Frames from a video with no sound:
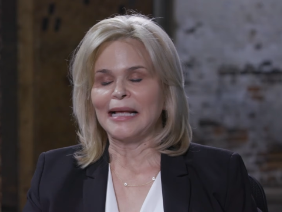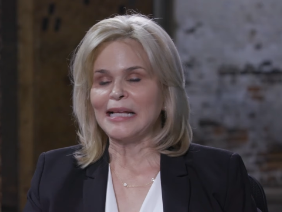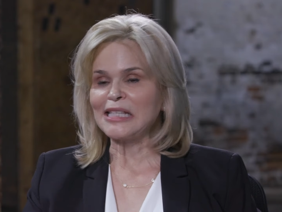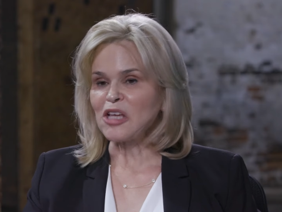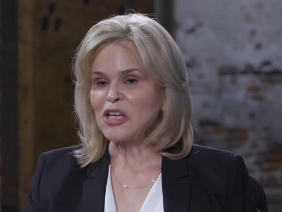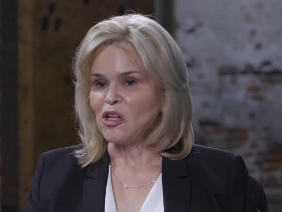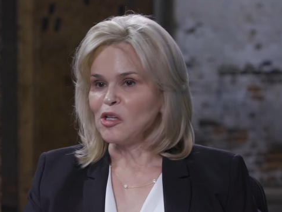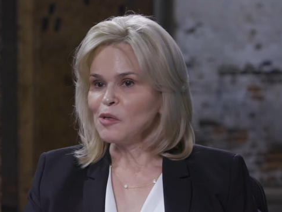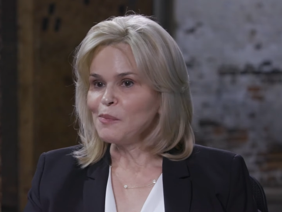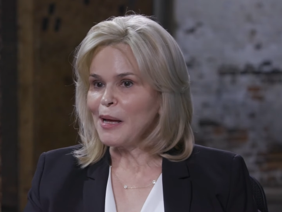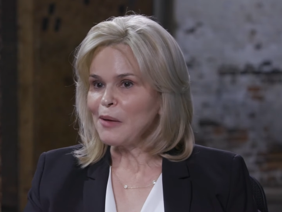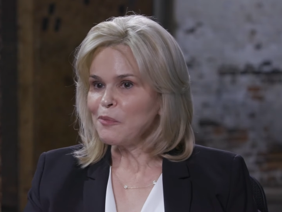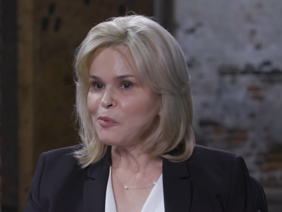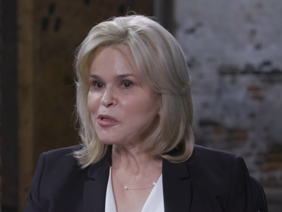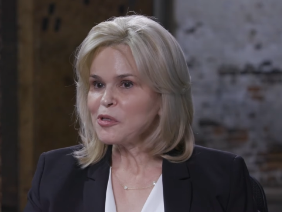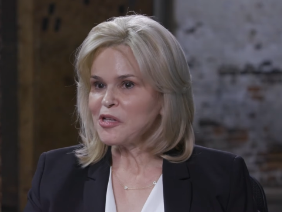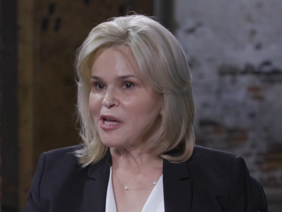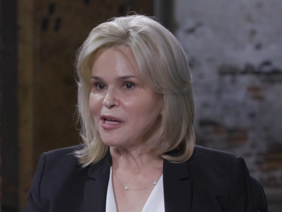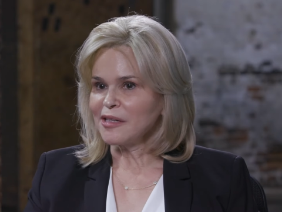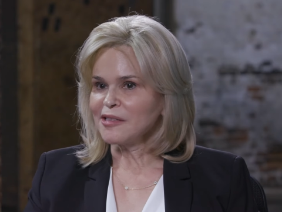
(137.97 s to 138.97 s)
It's all about
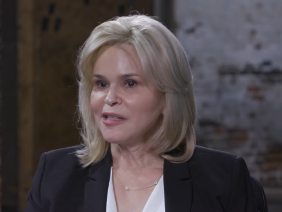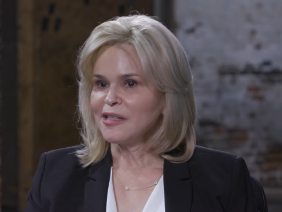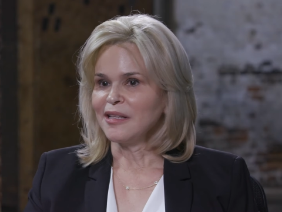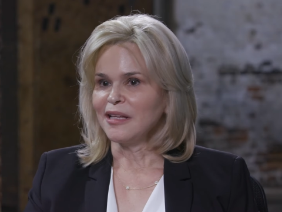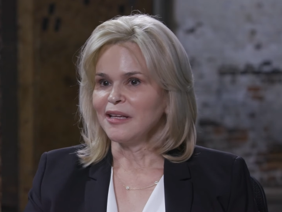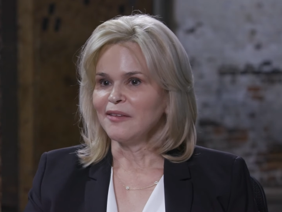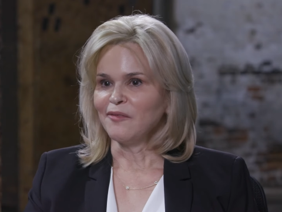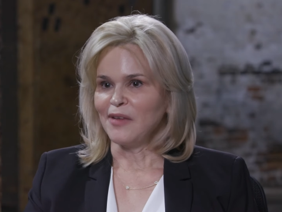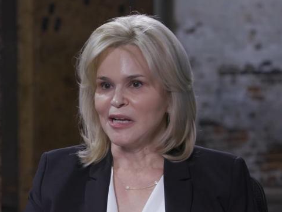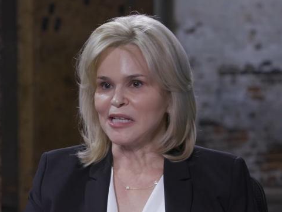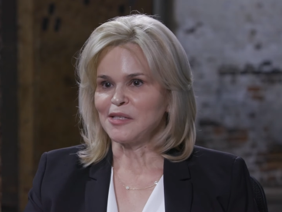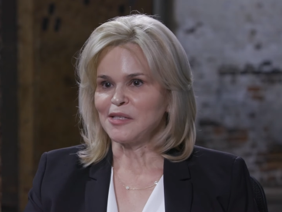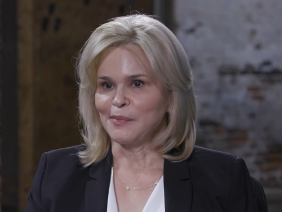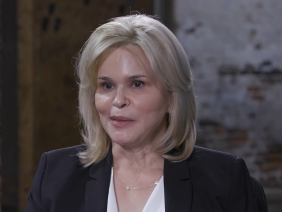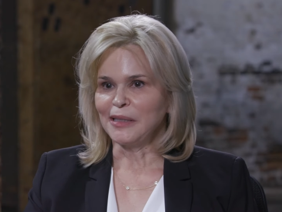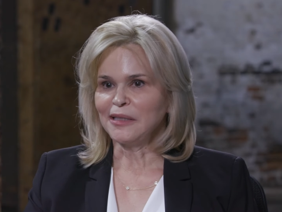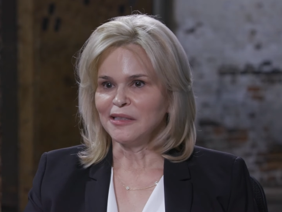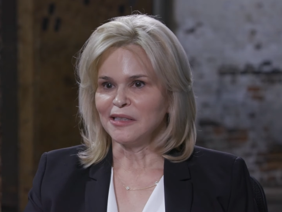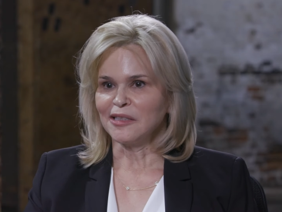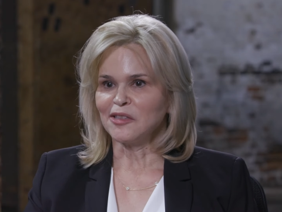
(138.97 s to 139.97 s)
protecting the
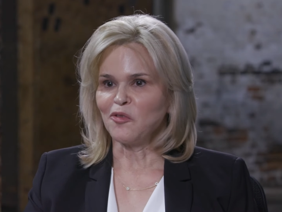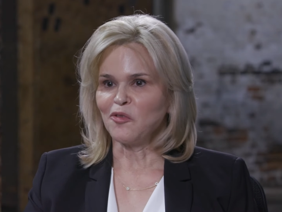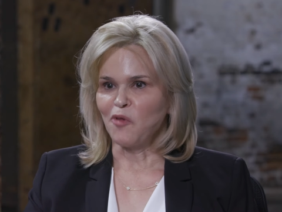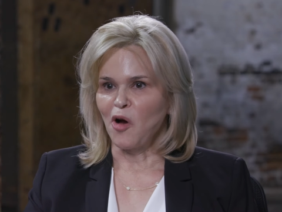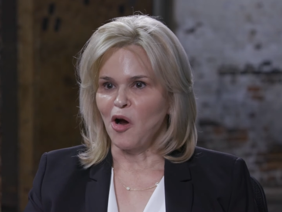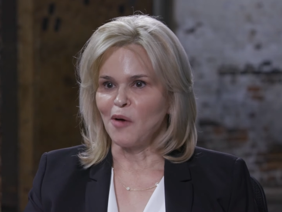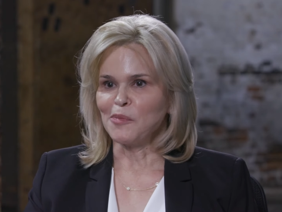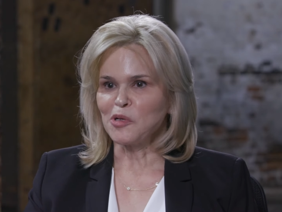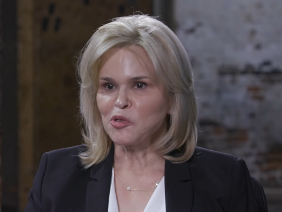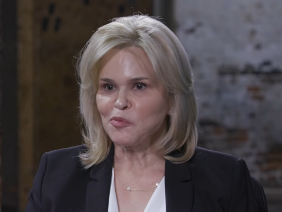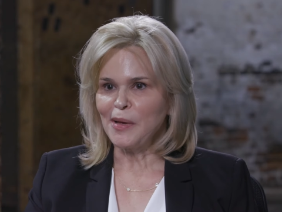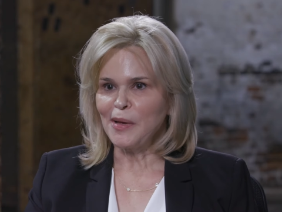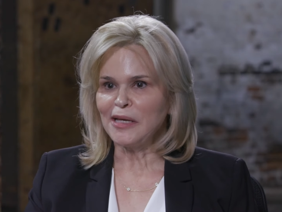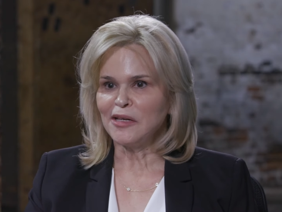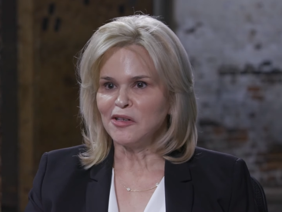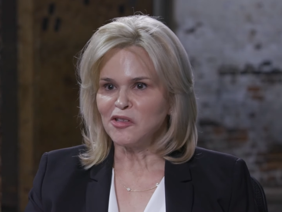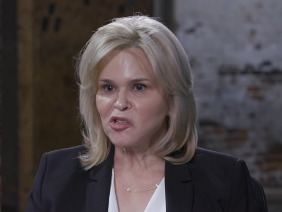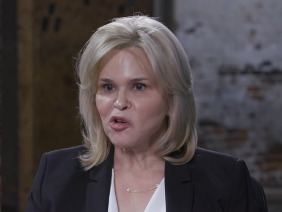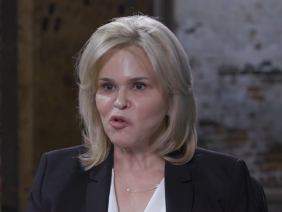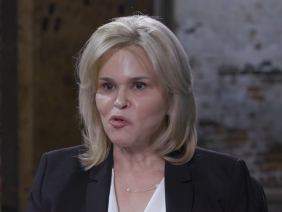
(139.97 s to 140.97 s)
investment at the farmer's
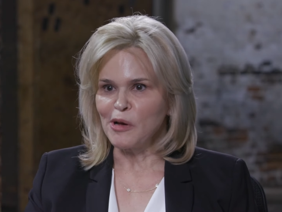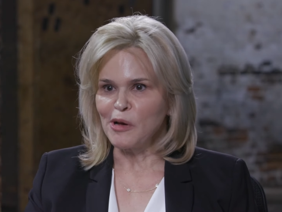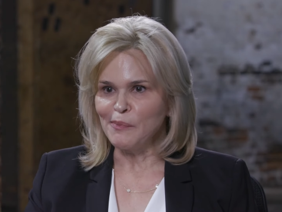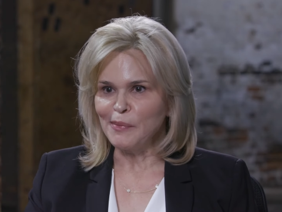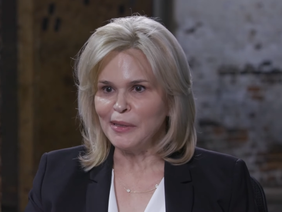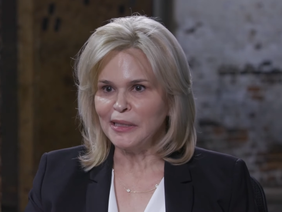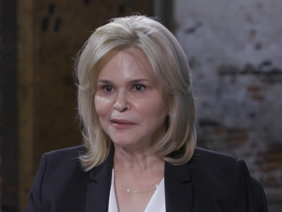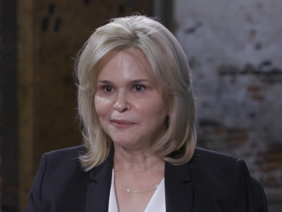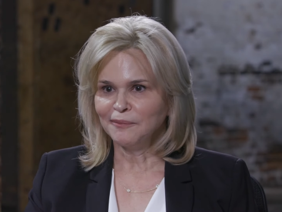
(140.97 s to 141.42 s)
maintenance equipment,